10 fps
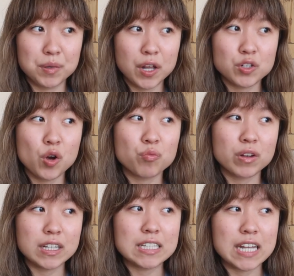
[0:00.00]
but I don't
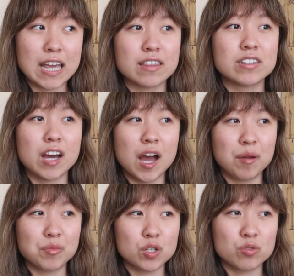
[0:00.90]
really take the
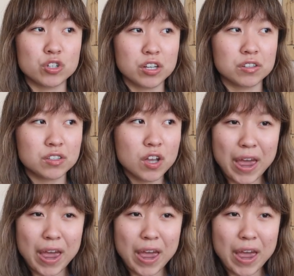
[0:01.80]
time to just